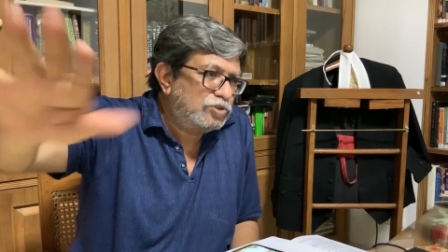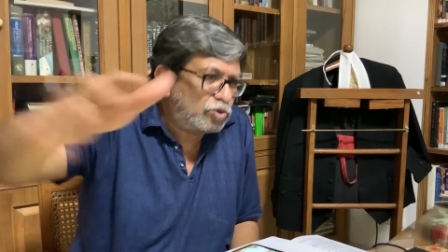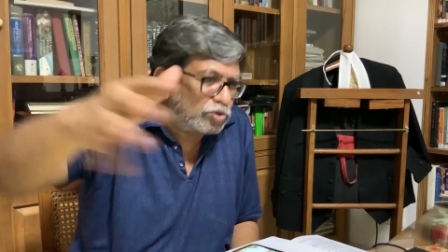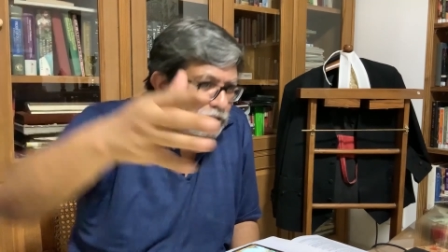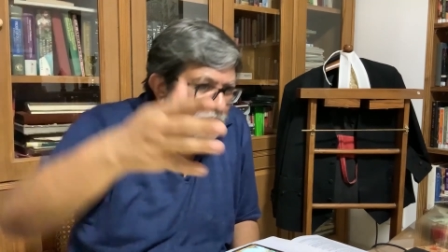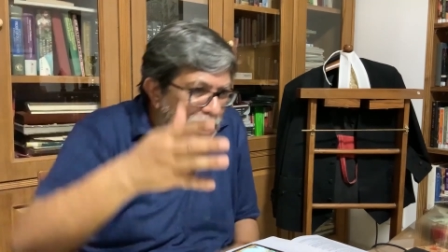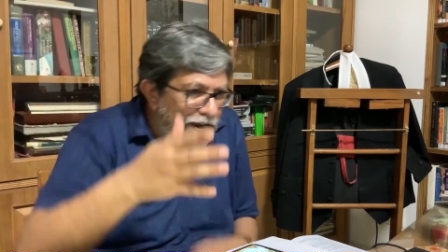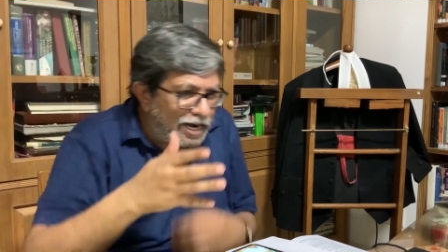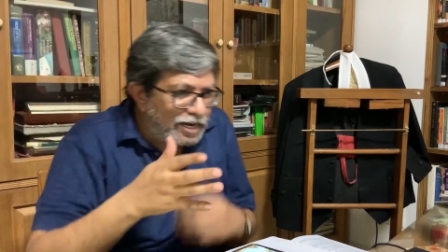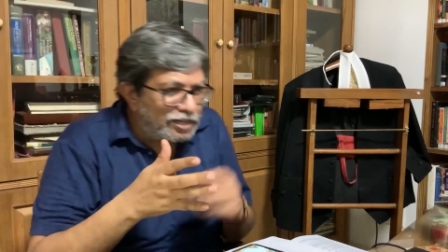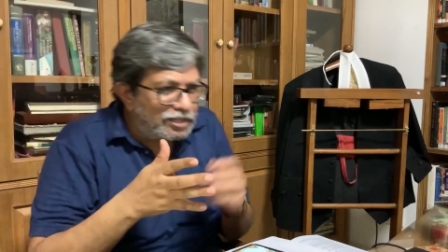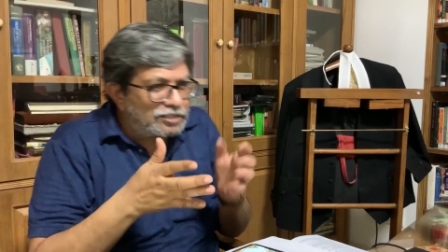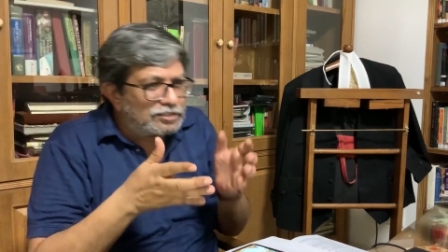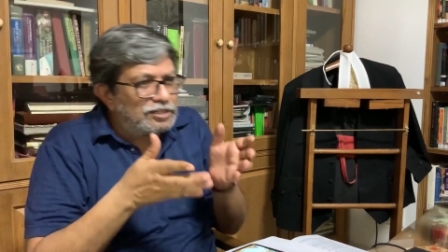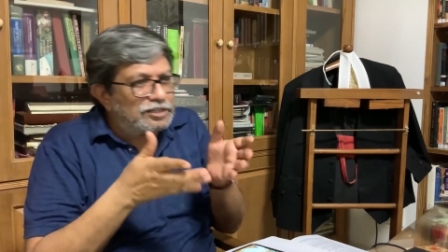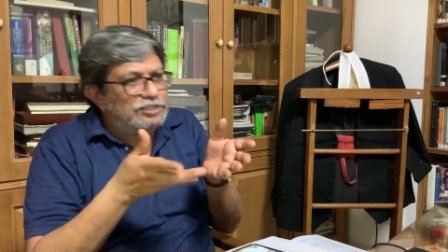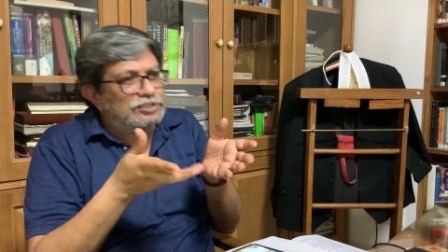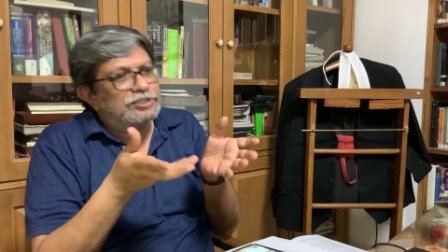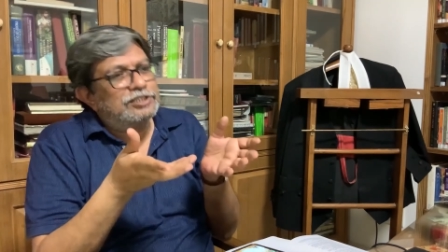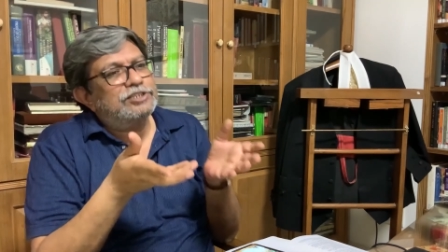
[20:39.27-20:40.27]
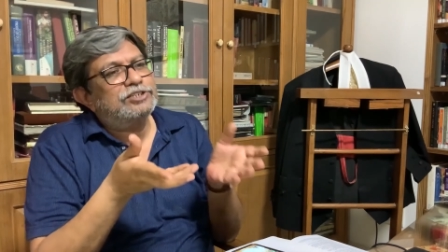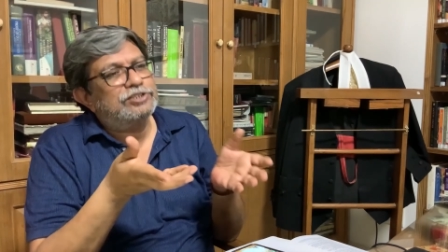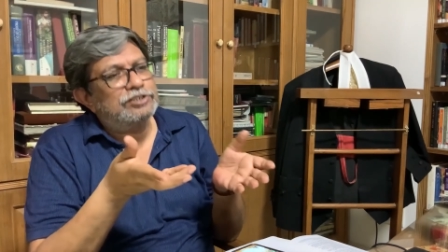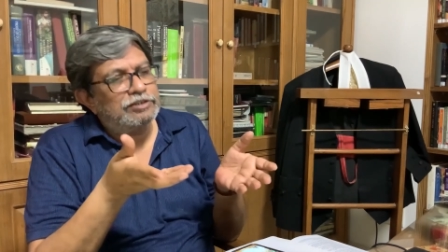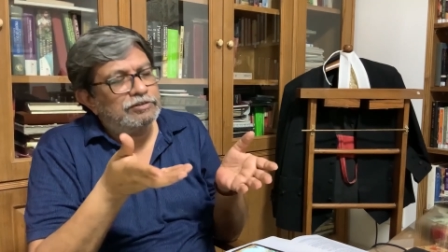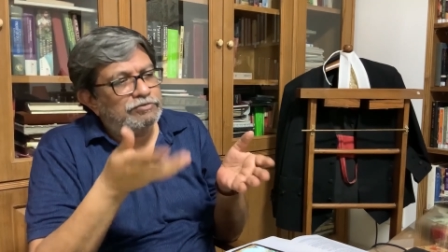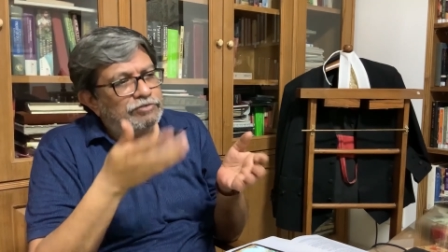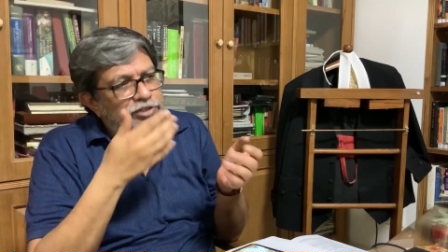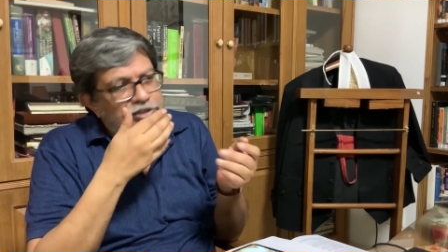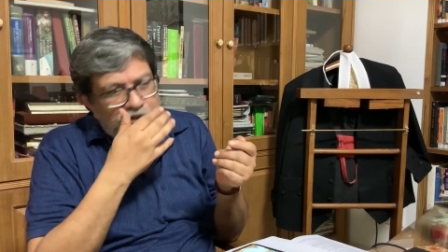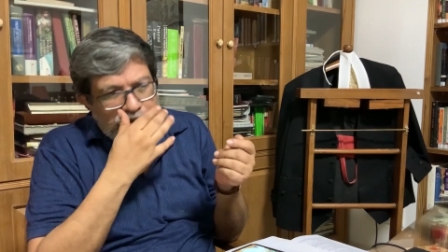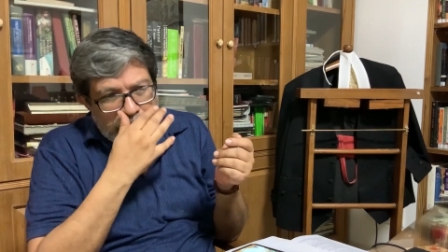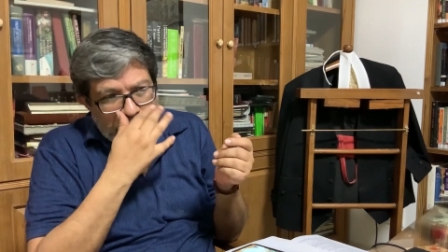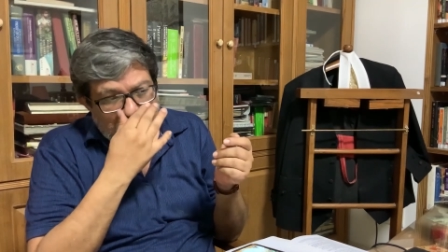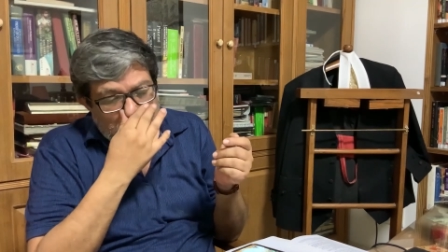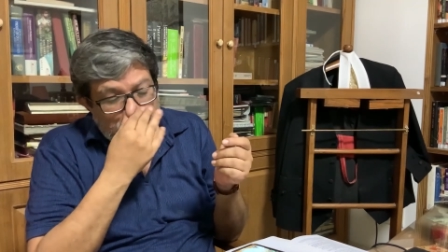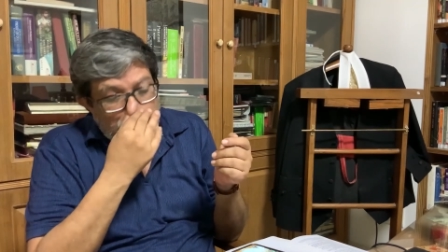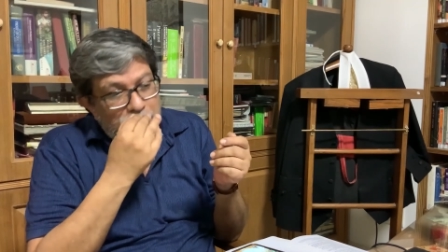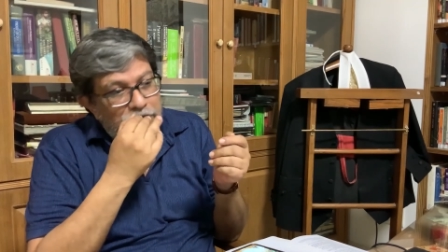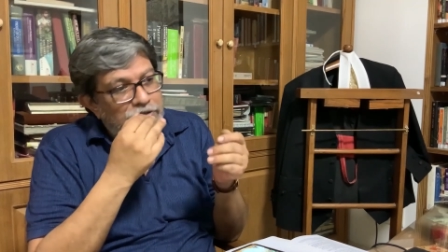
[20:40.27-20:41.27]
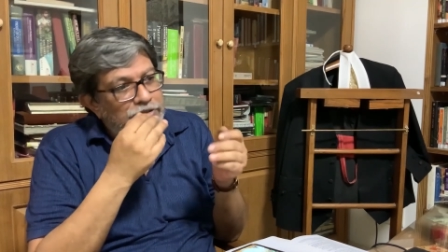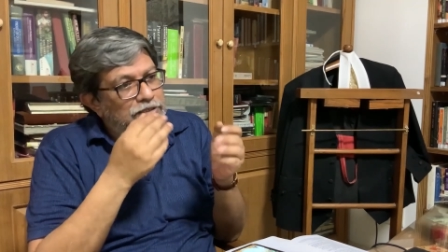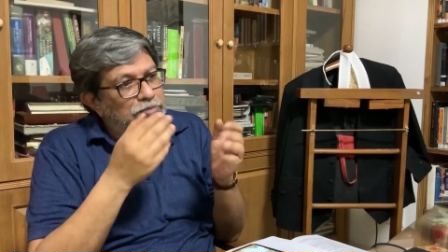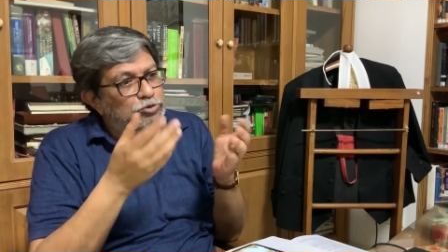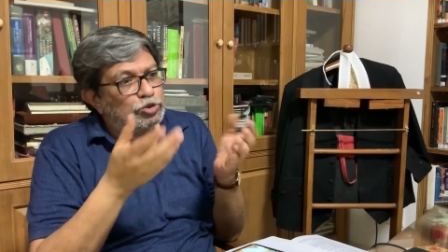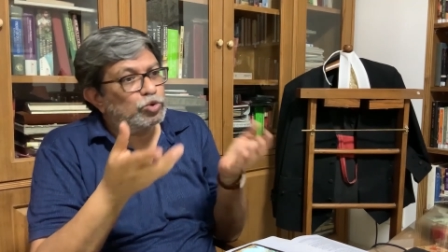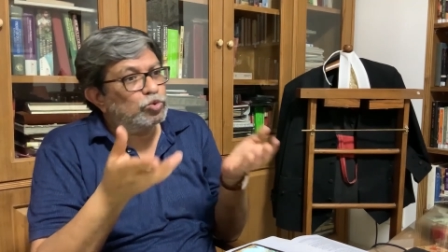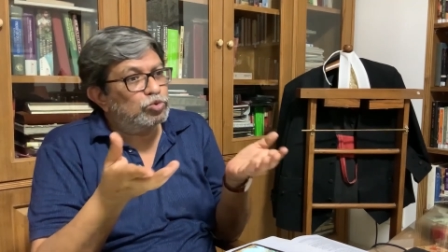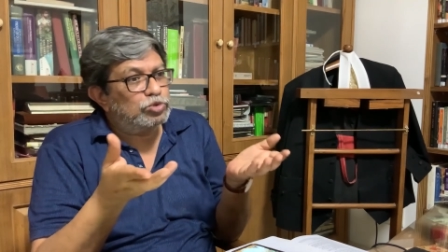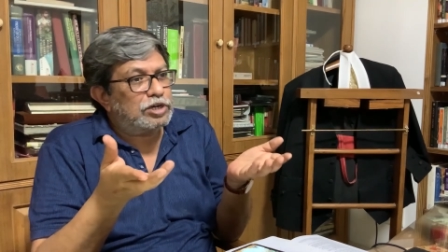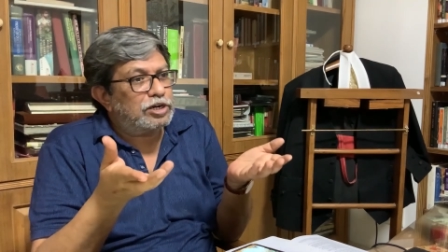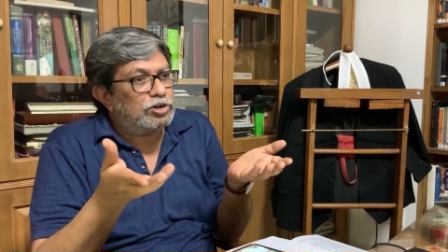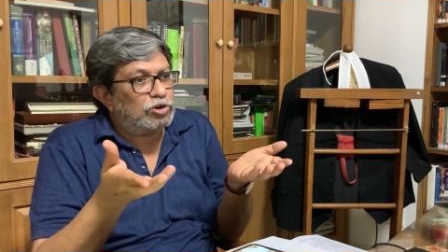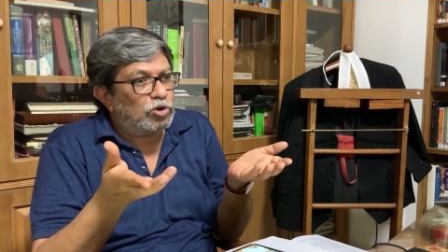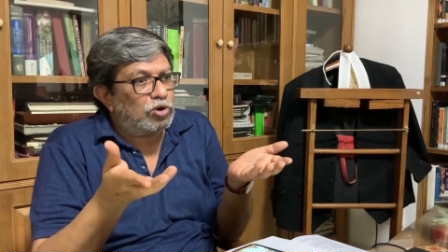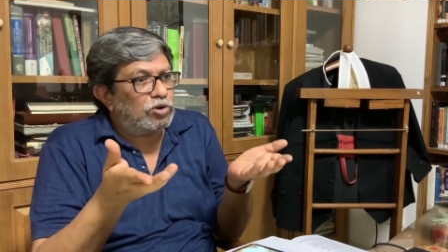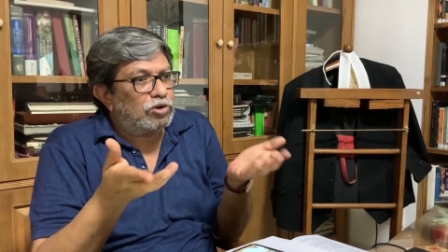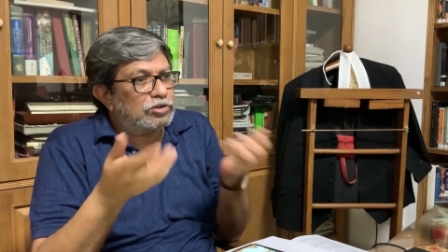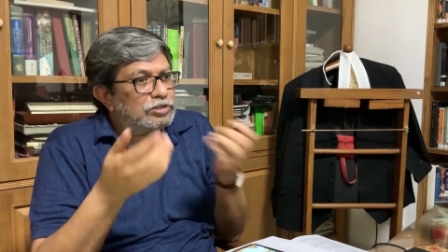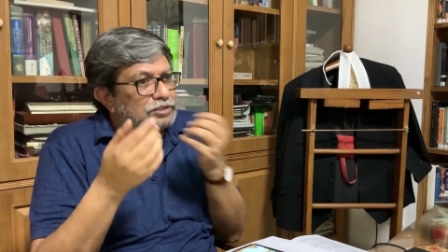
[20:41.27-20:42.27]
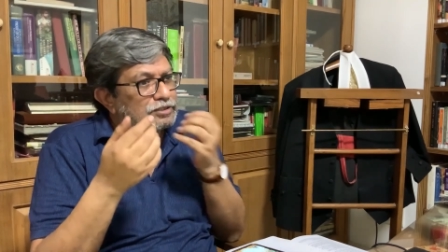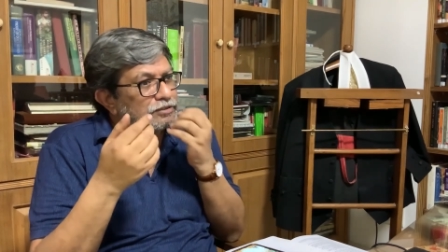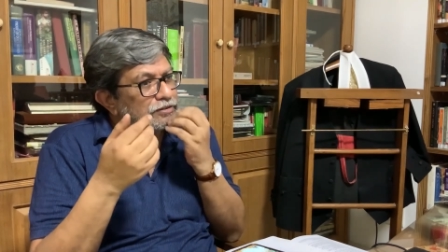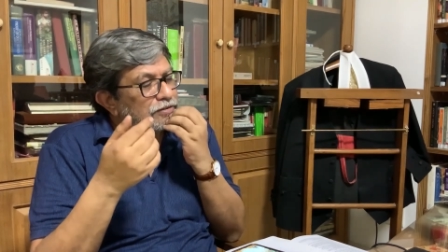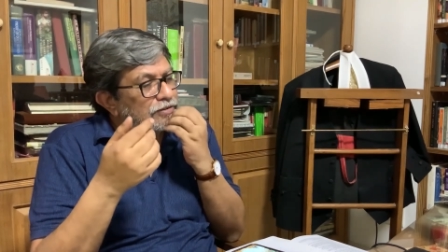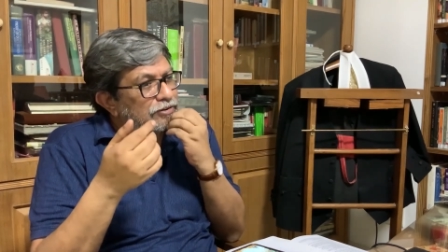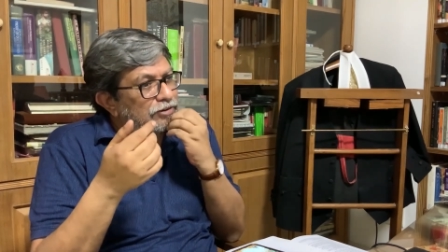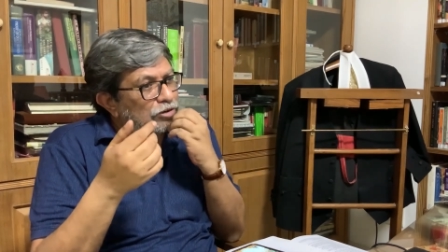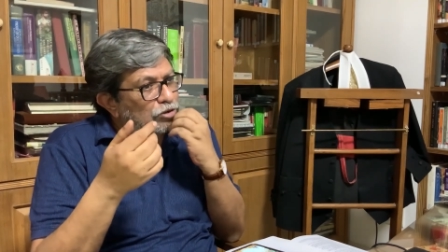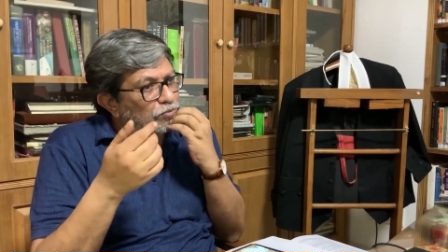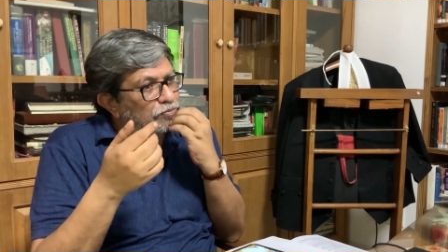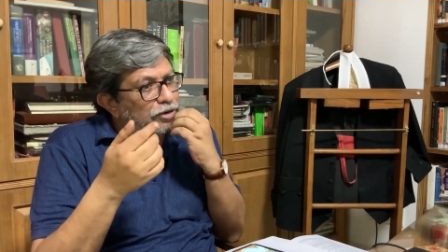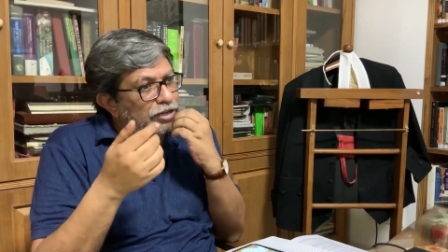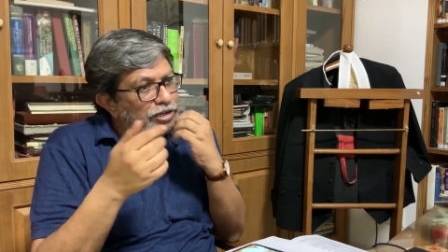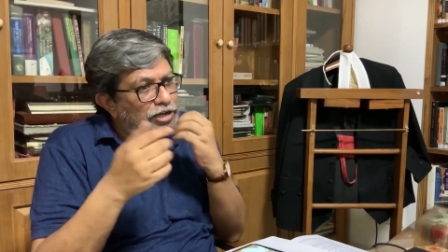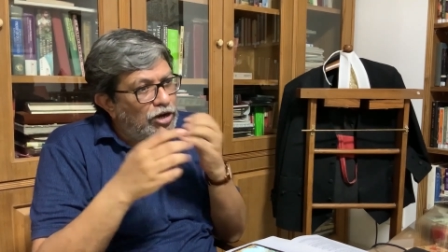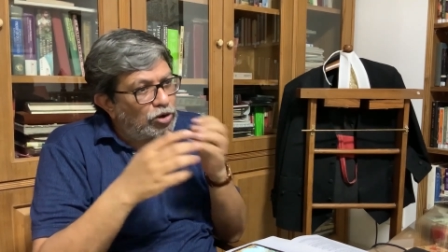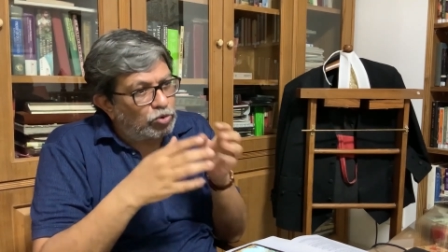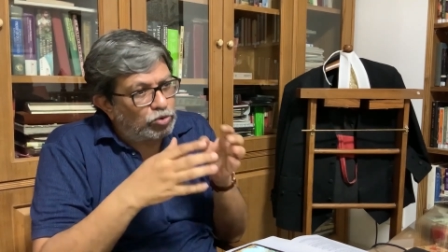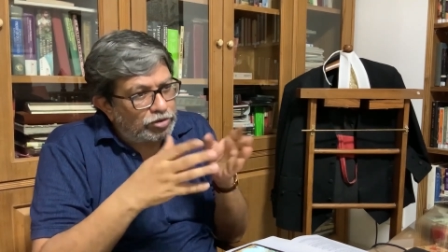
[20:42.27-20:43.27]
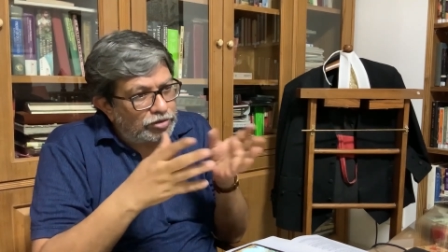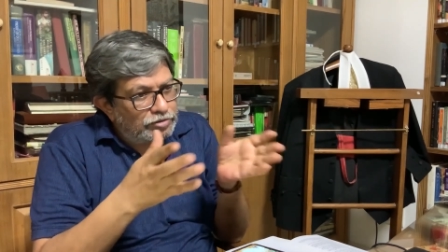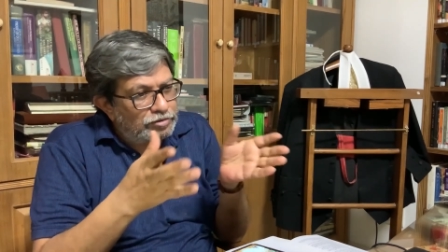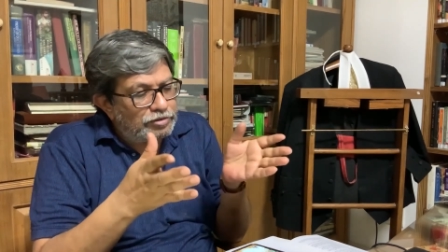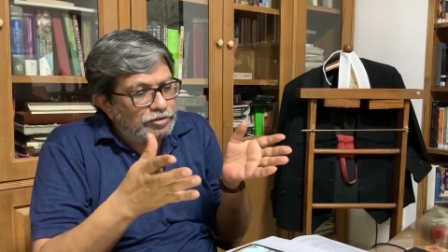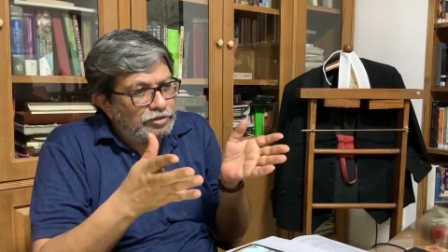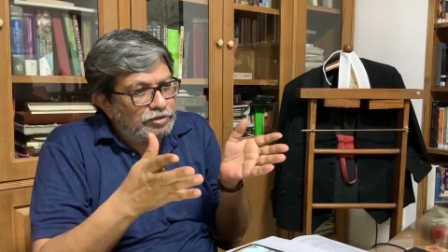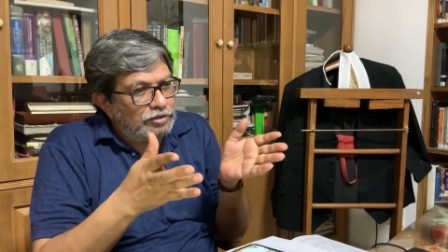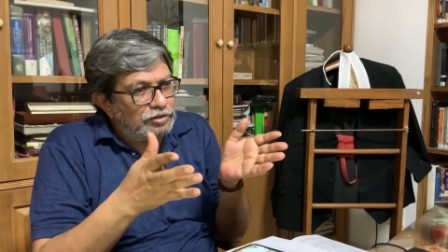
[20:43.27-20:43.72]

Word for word: So that is the distinction which Shamsul Huda draws to bring out